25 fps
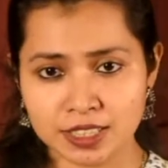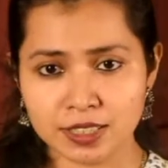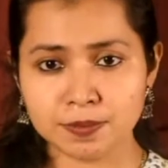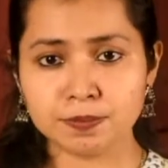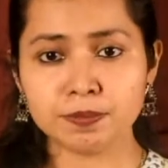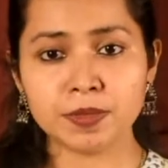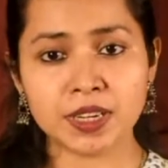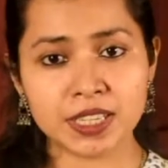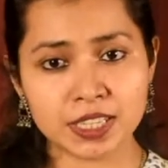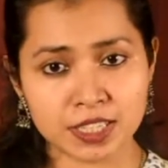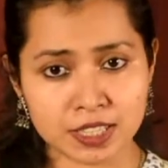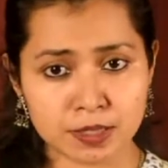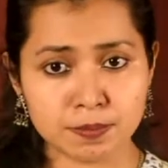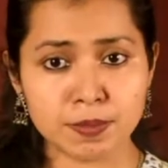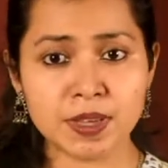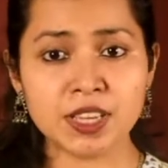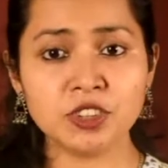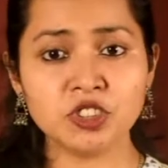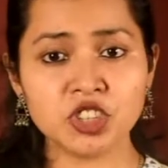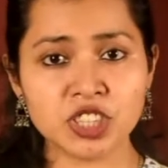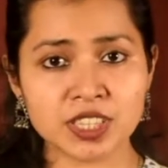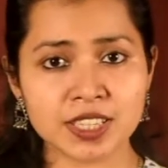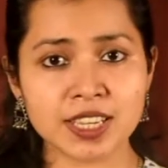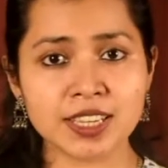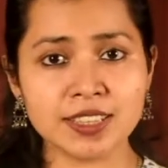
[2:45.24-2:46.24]
But
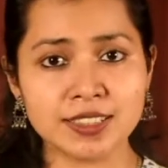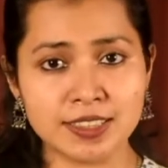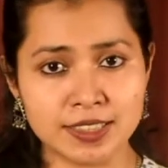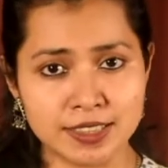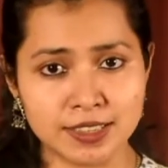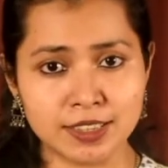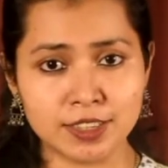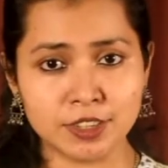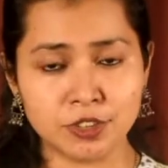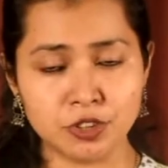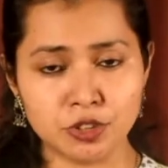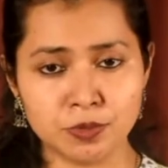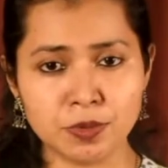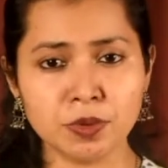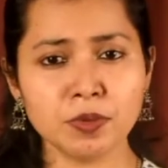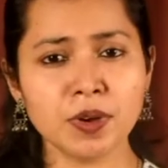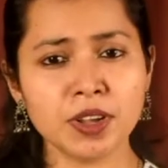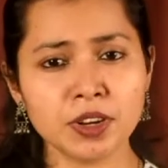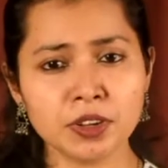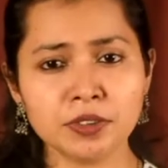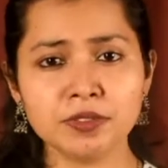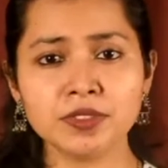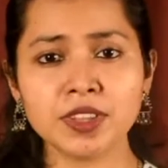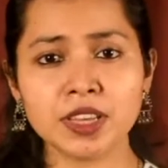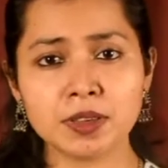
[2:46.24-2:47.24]
speech is considered to be one
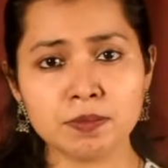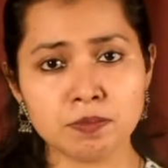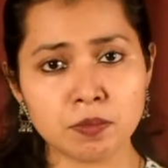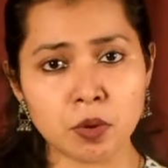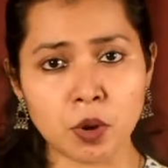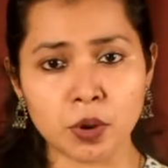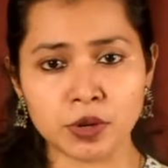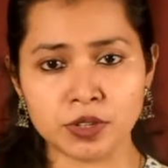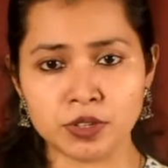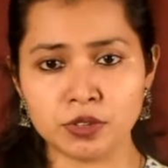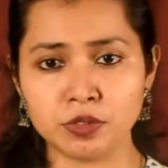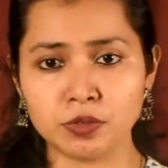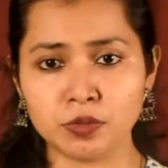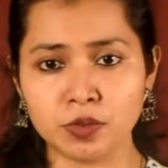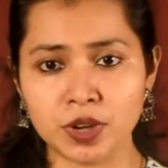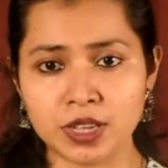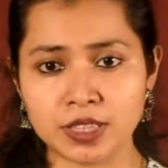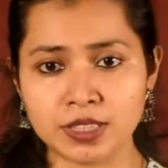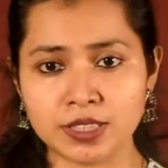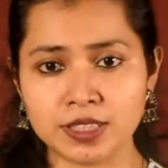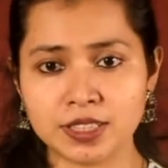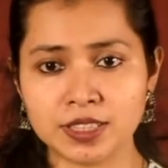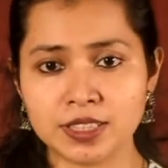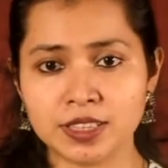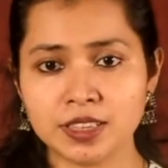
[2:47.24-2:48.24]
of the important ones.